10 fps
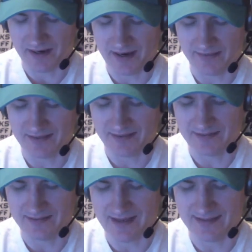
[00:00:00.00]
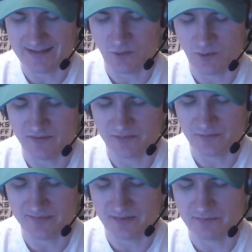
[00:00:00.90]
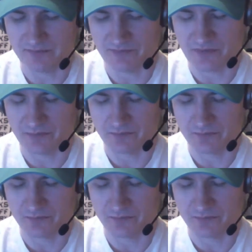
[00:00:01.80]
I think it takes away from some of the